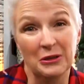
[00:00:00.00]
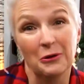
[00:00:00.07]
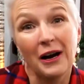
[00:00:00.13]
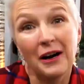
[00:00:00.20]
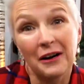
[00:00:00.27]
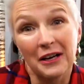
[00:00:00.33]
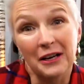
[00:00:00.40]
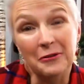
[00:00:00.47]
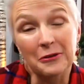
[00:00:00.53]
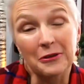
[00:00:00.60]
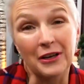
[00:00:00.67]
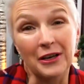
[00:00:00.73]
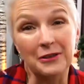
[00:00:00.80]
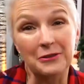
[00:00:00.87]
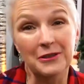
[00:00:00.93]
you are
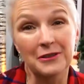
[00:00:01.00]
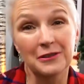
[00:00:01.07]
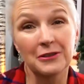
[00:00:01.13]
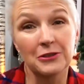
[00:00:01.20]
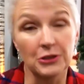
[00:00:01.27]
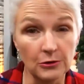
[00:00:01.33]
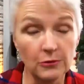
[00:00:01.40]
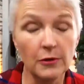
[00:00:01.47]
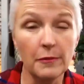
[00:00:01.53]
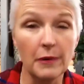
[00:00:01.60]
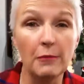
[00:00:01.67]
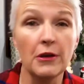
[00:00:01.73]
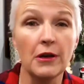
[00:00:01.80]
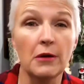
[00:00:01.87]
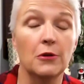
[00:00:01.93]
heterosexual. Do you
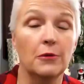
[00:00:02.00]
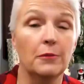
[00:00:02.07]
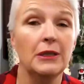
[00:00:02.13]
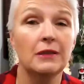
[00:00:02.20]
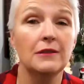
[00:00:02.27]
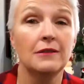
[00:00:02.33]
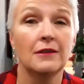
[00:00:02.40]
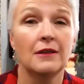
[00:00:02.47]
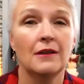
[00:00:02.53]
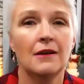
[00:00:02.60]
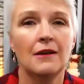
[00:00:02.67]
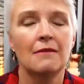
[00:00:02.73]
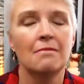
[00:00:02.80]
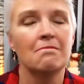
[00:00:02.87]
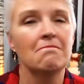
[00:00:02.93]
remember that moment?
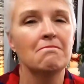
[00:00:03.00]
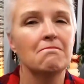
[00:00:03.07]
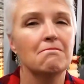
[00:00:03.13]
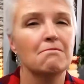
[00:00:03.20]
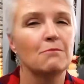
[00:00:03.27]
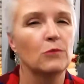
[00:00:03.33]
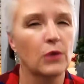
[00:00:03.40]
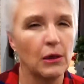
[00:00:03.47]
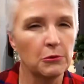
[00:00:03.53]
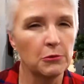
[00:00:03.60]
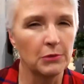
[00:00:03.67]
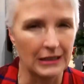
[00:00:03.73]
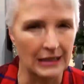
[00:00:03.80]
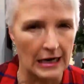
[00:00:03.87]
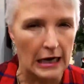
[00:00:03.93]

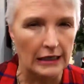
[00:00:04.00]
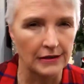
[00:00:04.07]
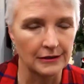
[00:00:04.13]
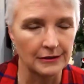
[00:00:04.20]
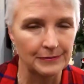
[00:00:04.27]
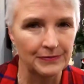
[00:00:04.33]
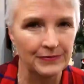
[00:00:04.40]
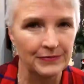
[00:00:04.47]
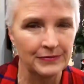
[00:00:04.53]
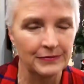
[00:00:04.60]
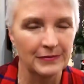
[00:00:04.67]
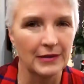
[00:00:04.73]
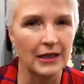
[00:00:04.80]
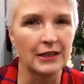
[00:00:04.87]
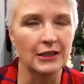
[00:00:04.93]
Probably not.
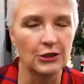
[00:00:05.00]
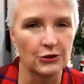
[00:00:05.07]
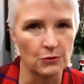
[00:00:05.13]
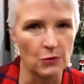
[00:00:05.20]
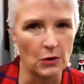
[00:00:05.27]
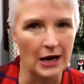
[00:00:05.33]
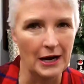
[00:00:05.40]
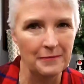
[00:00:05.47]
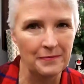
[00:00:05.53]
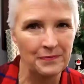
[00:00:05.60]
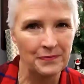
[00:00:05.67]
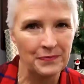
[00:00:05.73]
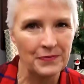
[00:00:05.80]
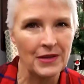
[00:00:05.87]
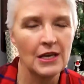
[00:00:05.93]
And here's why.
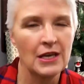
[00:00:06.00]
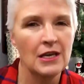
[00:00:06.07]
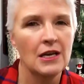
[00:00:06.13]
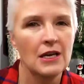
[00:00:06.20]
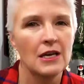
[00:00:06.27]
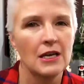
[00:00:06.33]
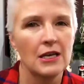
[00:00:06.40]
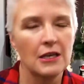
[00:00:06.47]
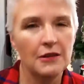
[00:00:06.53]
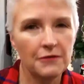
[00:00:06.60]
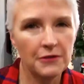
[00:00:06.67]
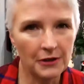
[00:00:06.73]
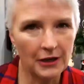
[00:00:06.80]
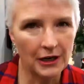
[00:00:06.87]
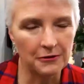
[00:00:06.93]

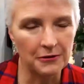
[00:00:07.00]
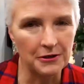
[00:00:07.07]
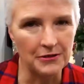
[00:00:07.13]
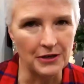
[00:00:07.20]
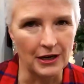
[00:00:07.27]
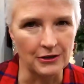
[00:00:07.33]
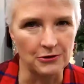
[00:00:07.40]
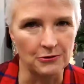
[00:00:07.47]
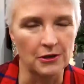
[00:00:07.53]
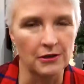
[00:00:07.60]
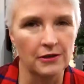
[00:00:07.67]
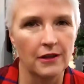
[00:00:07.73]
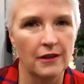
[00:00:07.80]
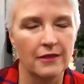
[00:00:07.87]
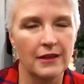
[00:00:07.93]
If you're
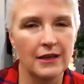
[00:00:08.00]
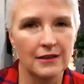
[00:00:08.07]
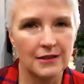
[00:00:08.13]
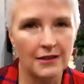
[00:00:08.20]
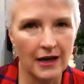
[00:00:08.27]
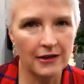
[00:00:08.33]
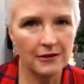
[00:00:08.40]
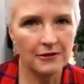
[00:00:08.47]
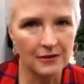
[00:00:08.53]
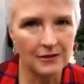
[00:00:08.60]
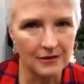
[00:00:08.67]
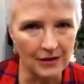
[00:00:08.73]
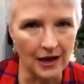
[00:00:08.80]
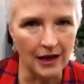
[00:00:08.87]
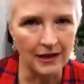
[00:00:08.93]
heterosexual, the entire
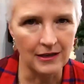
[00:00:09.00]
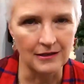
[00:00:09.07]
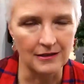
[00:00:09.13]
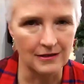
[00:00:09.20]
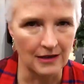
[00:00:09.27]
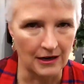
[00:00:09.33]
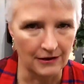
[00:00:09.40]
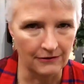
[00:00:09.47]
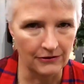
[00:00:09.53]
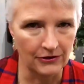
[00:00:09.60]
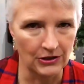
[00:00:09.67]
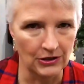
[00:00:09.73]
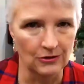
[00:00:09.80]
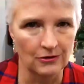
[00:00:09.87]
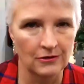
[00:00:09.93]
society is set up
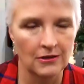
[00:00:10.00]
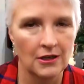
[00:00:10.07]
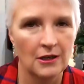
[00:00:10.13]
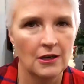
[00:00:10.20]
for you.